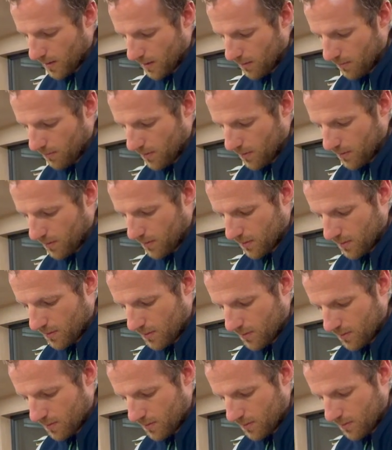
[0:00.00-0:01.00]
it was
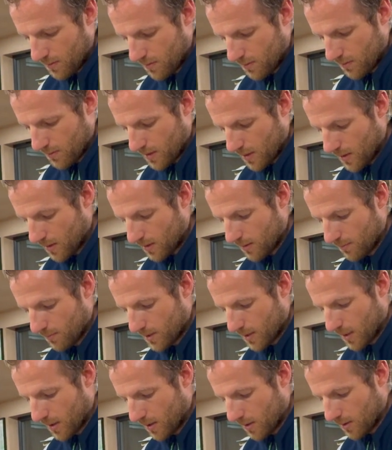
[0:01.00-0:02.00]
anything
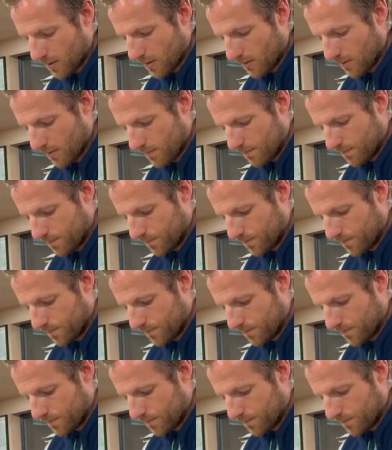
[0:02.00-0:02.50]
particularly to it.